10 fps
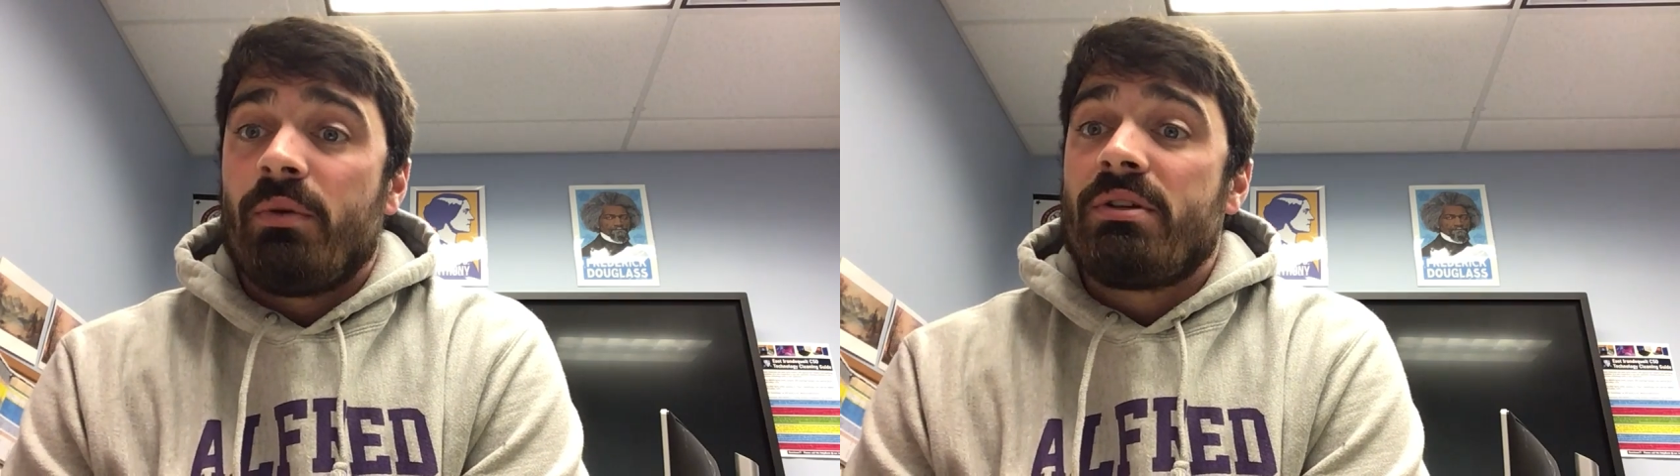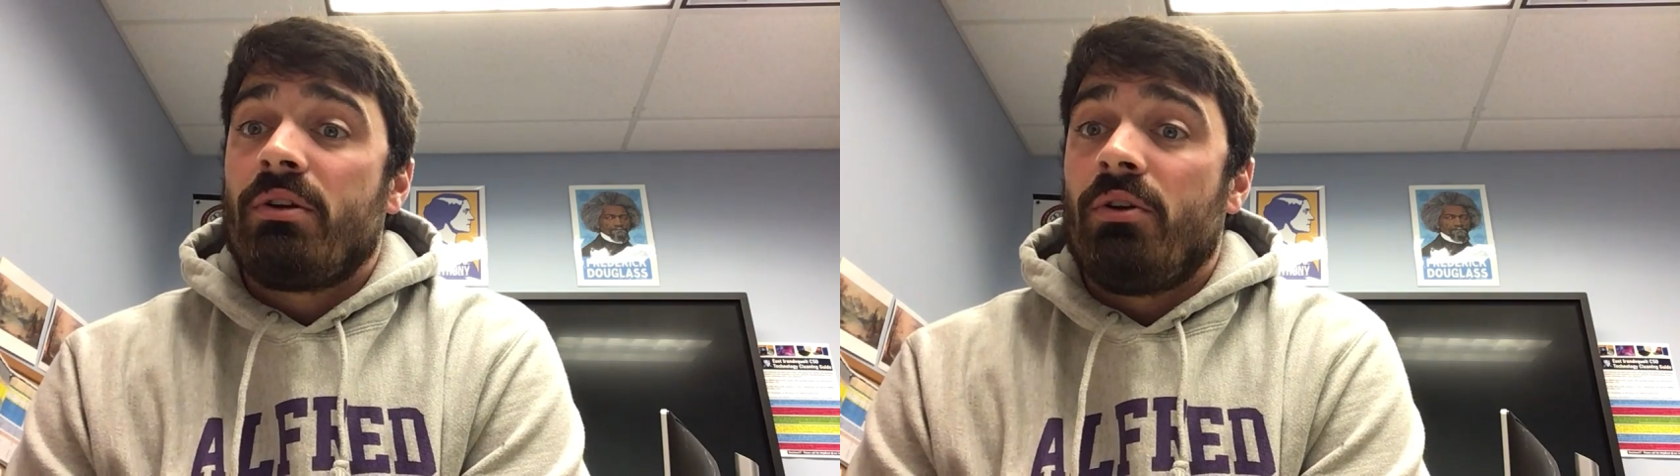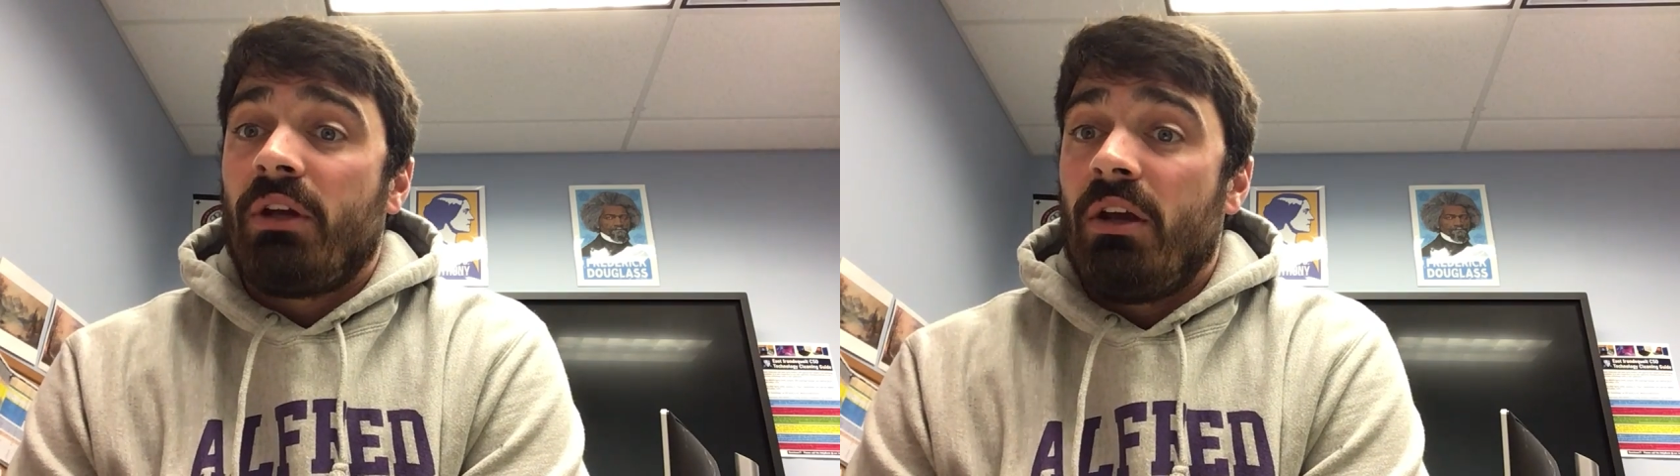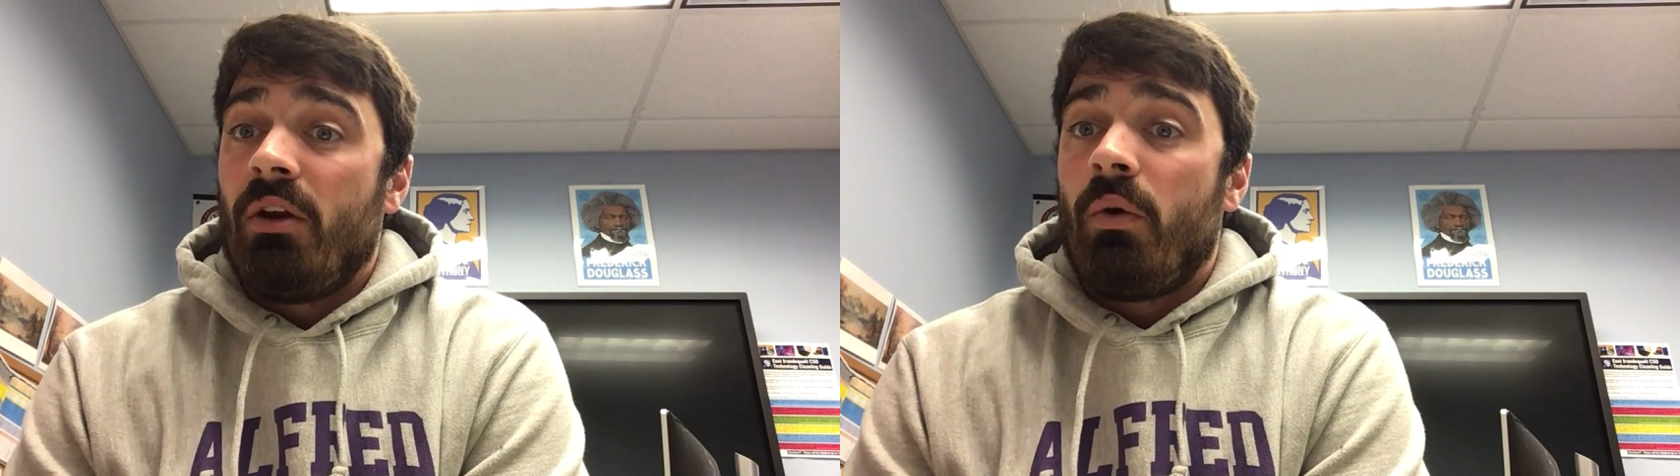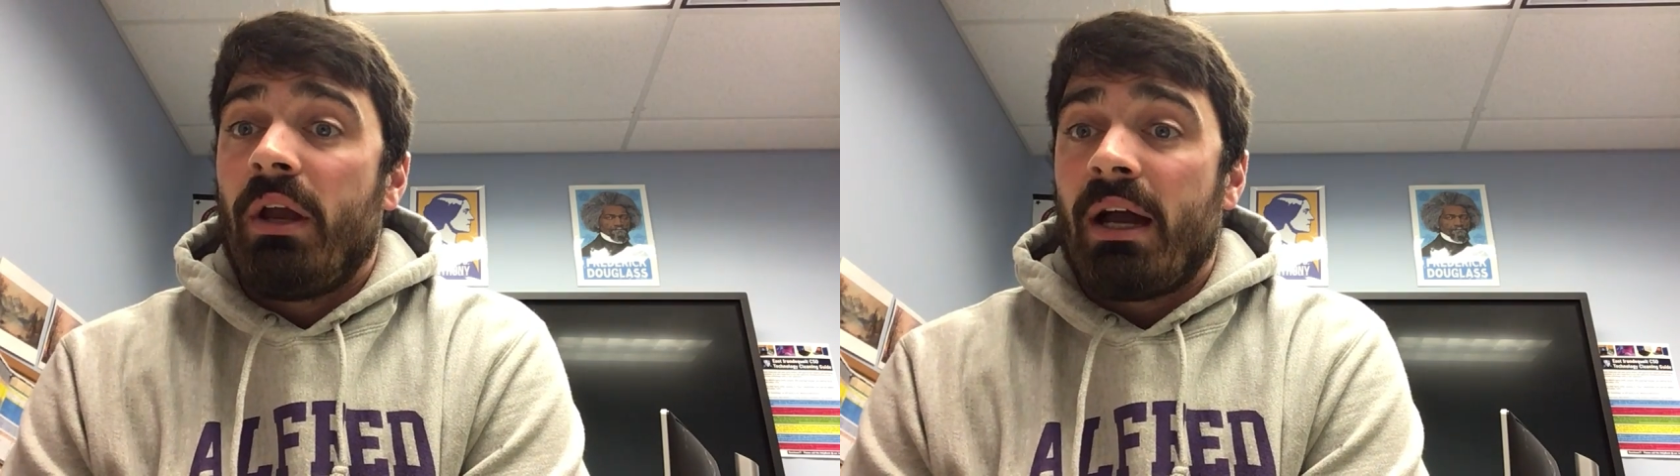There was cooking
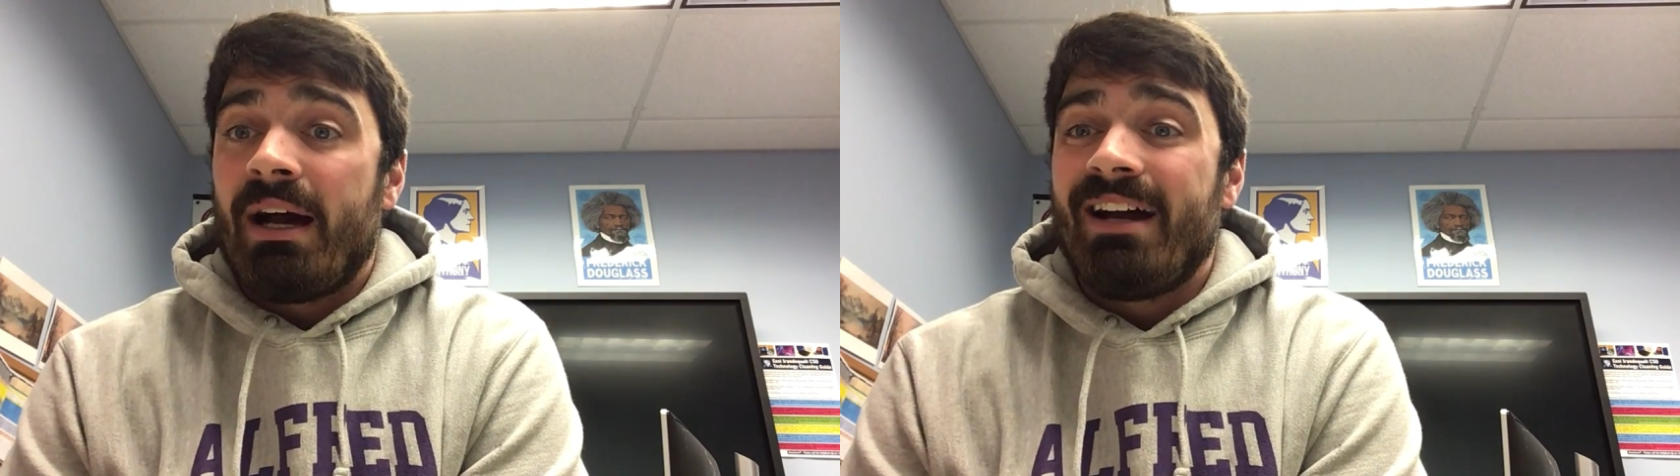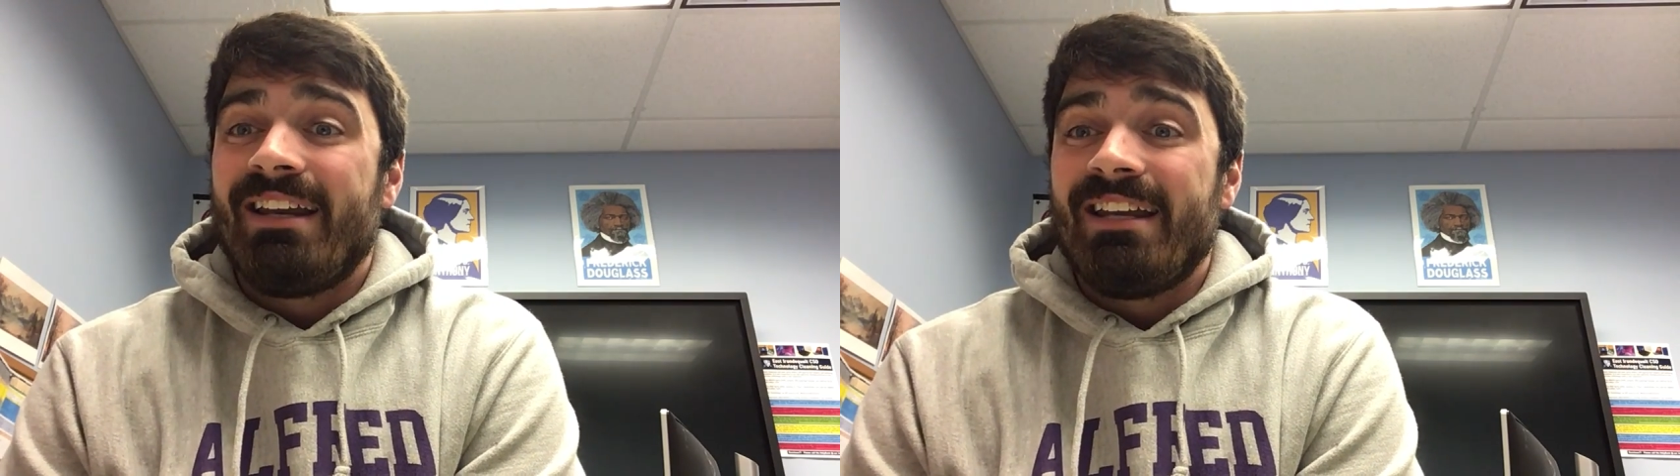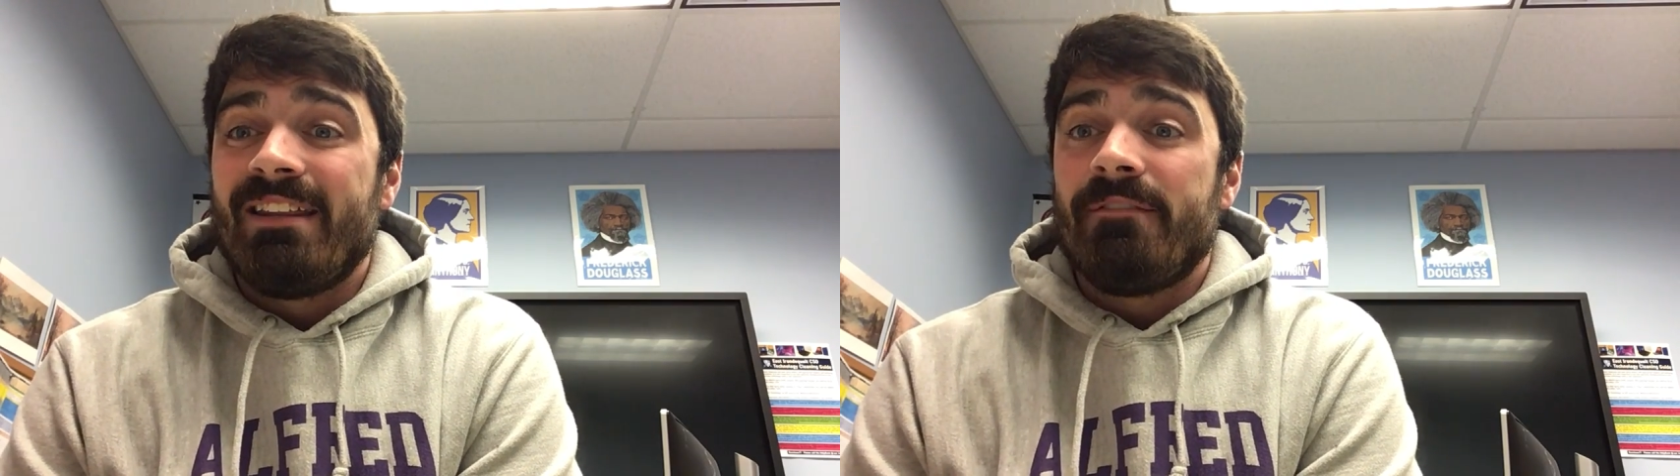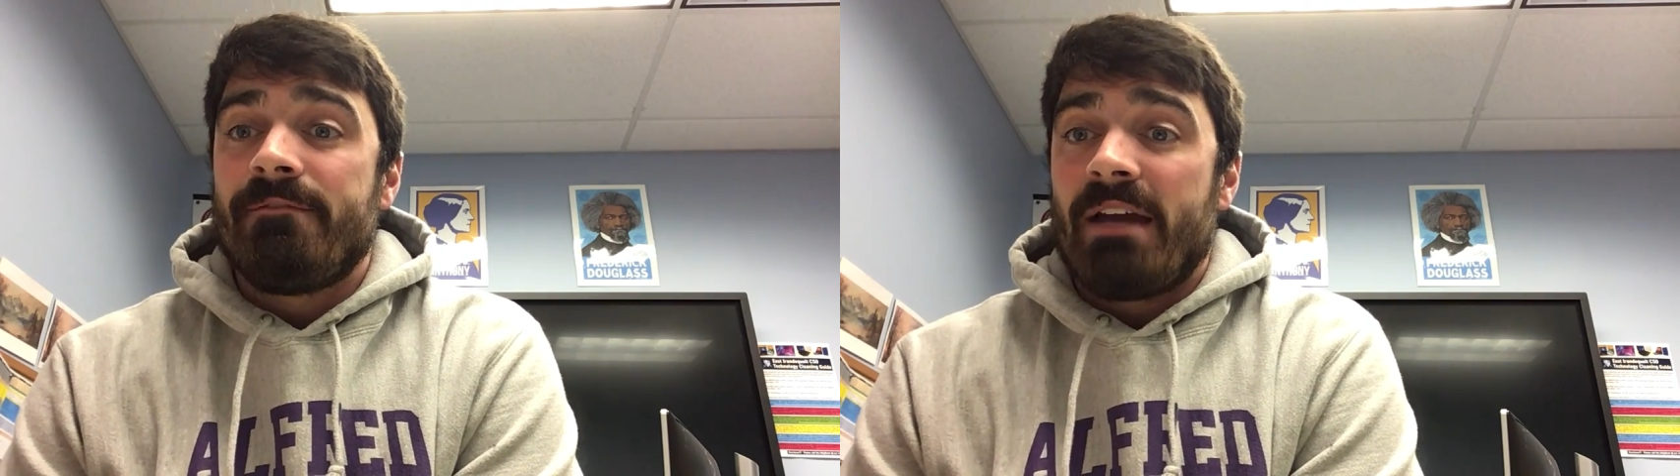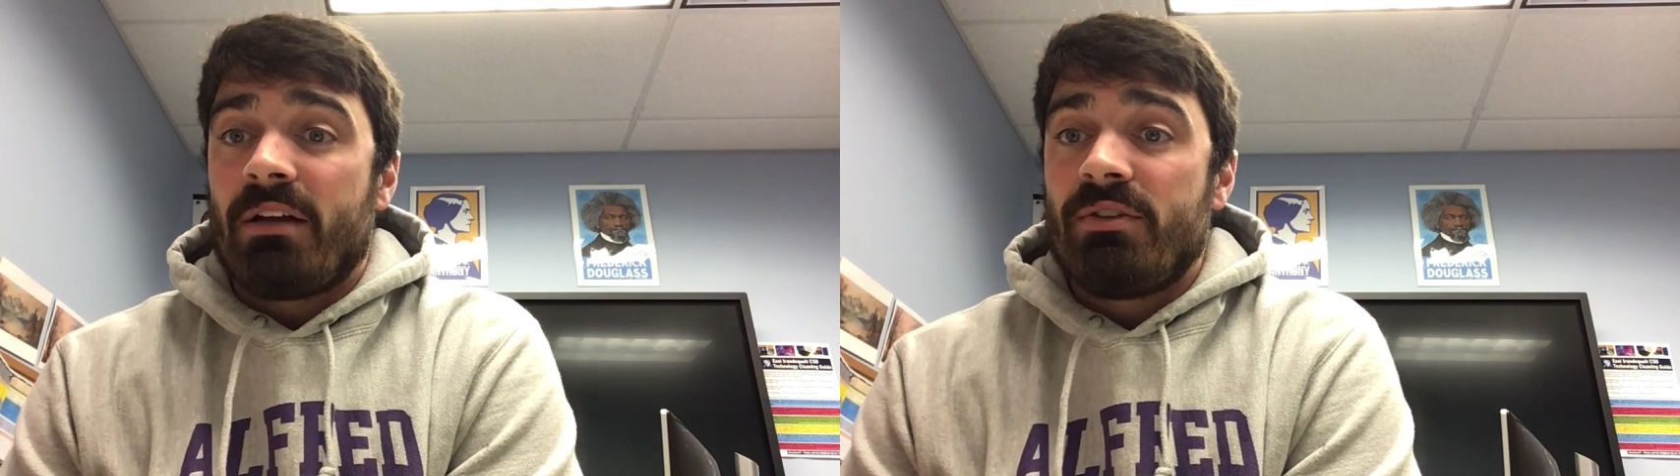going on in the
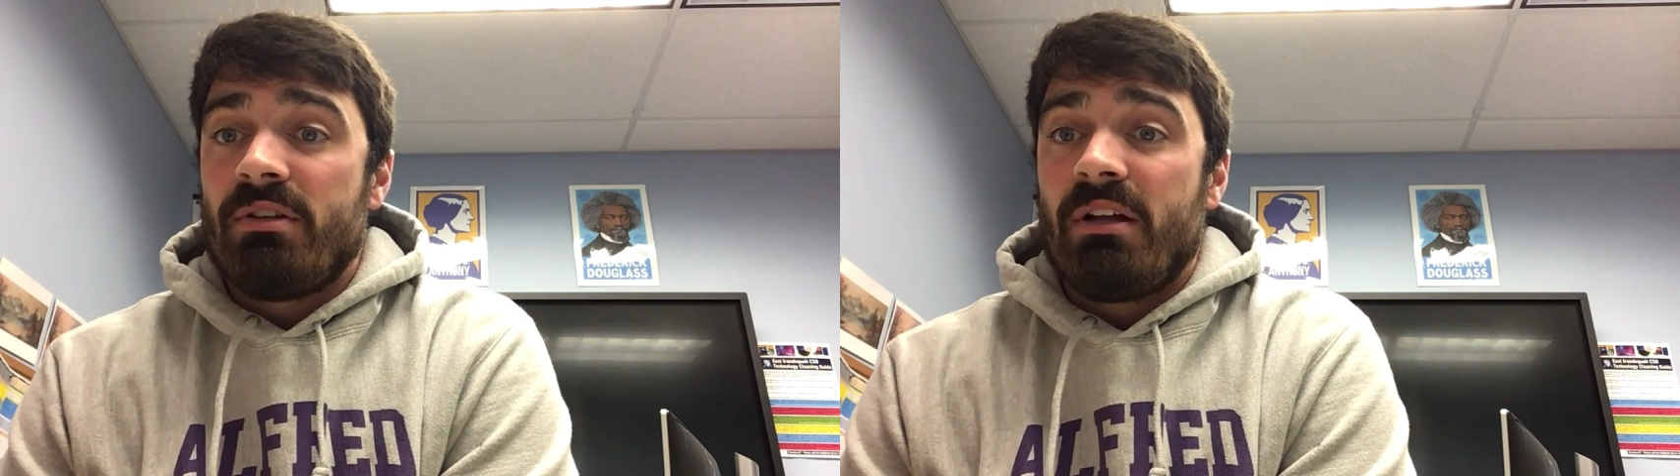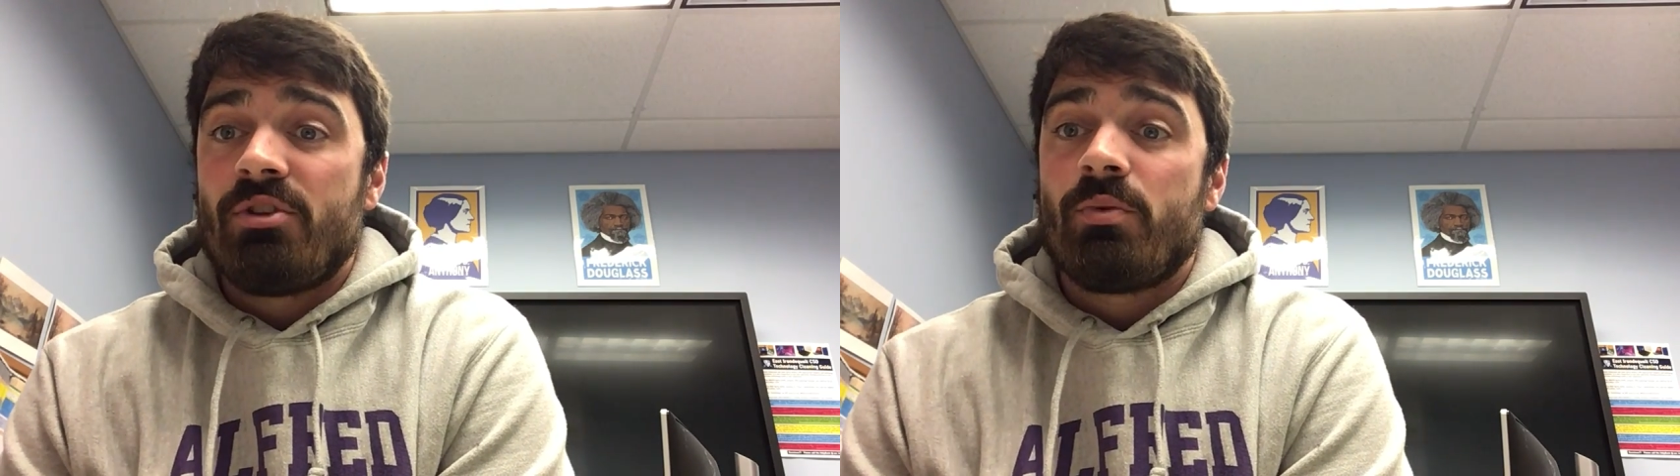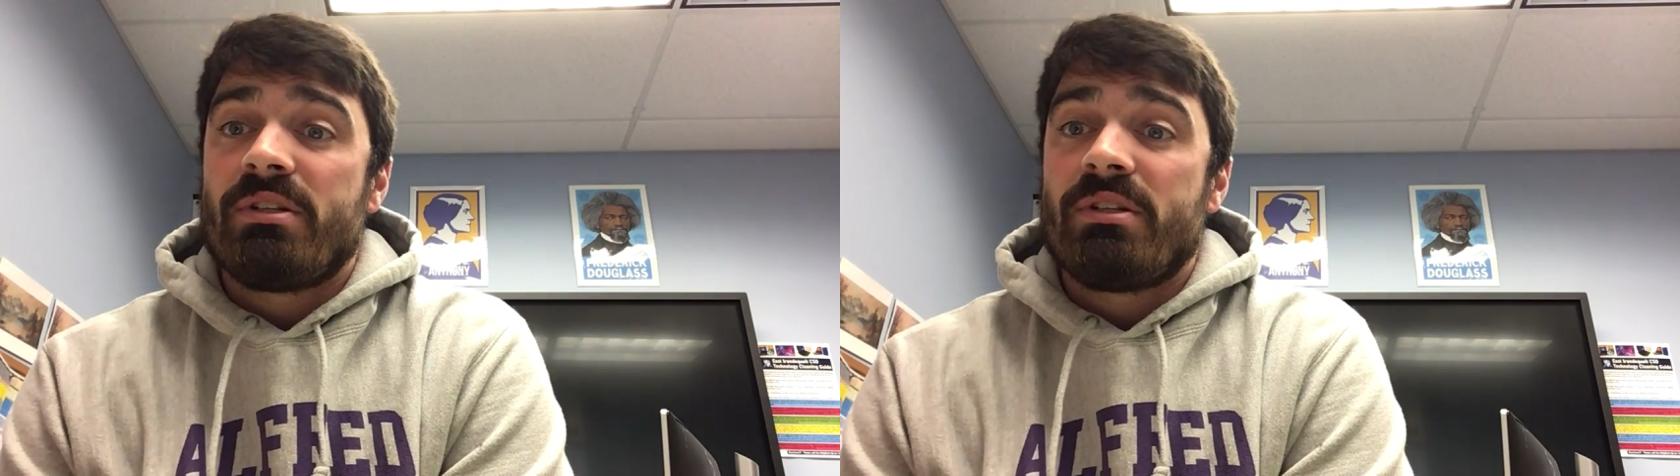faculty lounge,